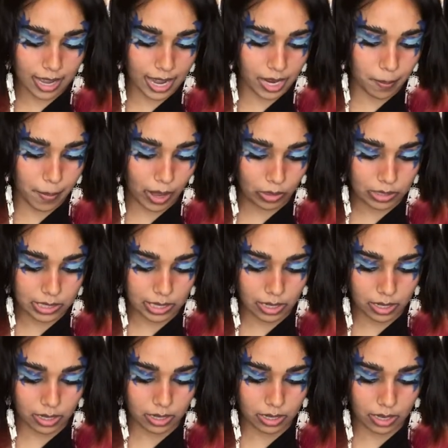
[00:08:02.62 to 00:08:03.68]
kind of
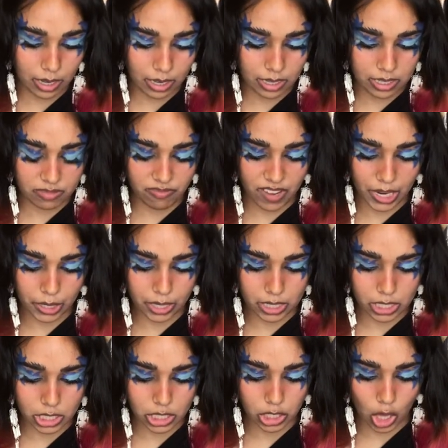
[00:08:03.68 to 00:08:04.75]
melted. It's very
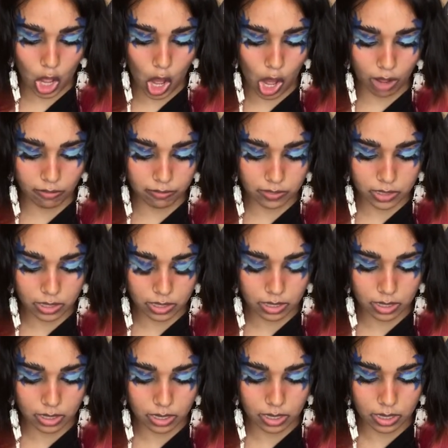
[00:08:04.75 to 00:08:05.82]
soft.
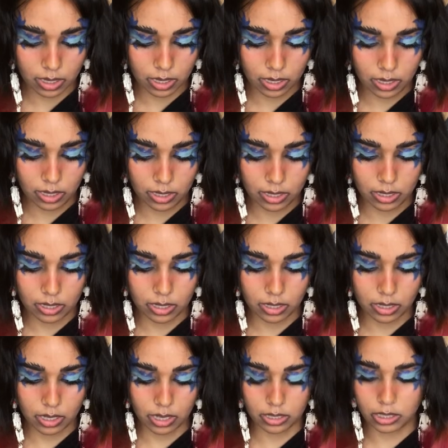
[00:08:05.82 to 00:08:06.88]

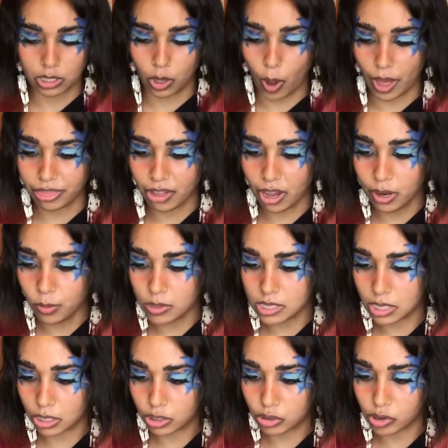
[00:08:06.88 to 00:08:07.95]
So I thought it was
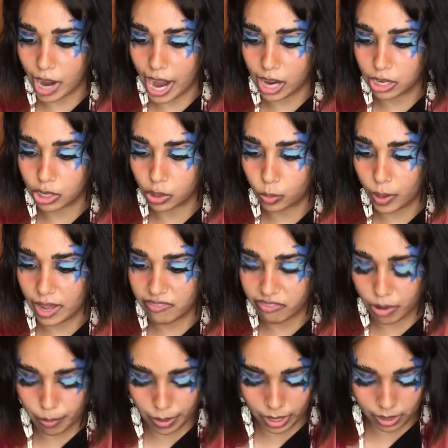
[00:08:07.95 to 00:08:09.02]
a cracker
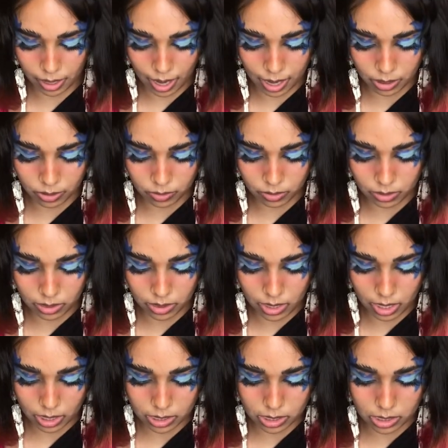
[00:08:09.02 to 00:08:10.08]
wafer, but I don't
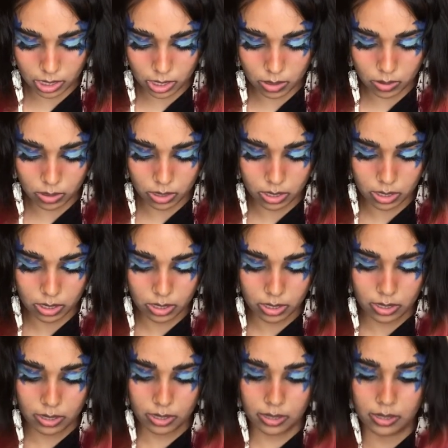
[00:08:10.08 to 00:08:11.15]
think so.
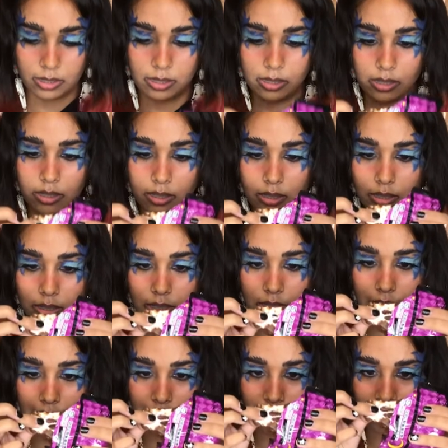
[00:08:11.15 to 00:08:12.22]

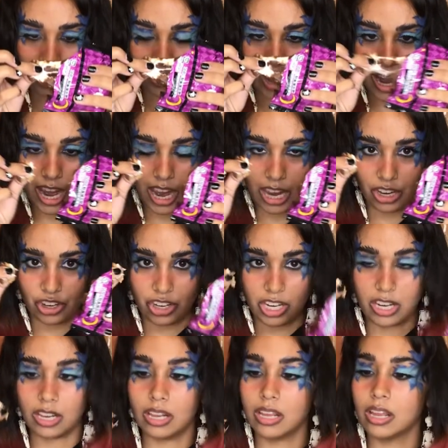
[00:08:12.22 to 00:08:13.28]
It's stretchy.